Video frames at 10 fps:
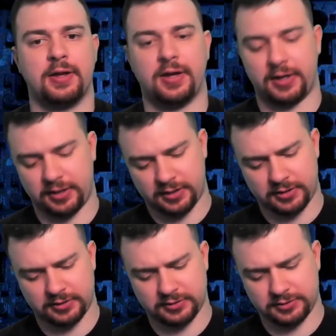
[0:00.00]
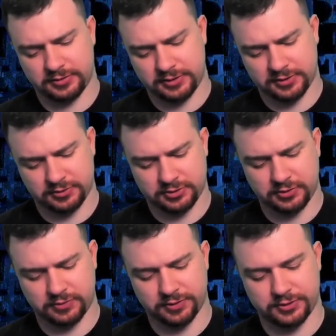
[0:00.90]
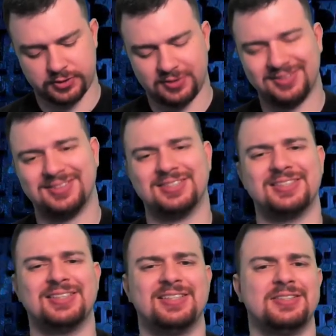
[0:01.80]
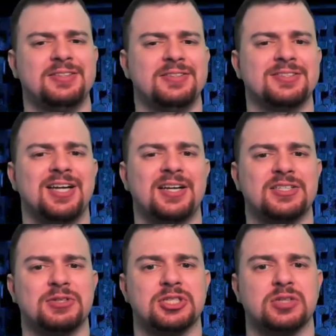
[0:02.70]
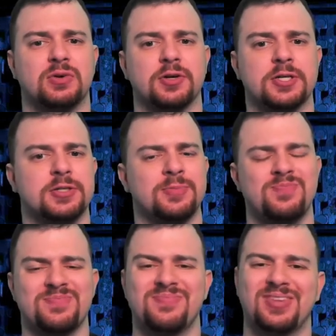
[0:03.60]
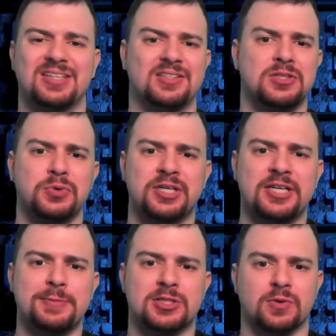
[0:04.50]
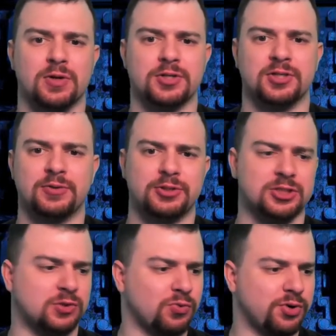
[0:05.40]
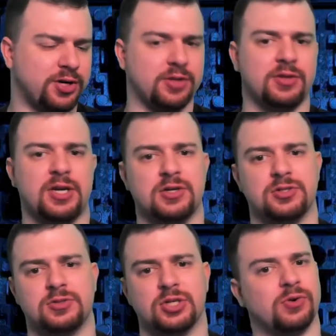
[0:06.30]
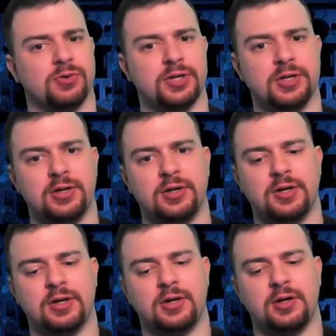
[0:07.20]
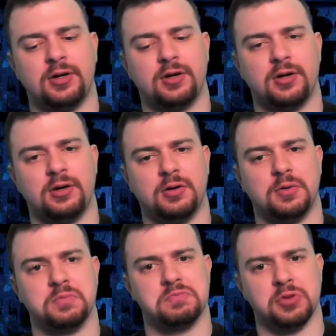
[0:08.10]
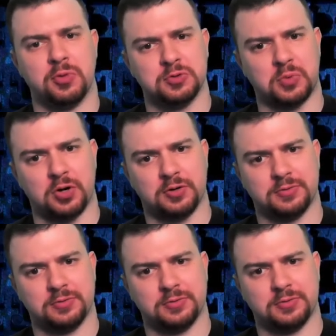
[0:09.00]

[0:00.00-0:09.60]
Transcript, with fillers: And is there storage? Uh, there's not necessarily storage. You really need to be storage. You're not really storing anything generally. For the most part.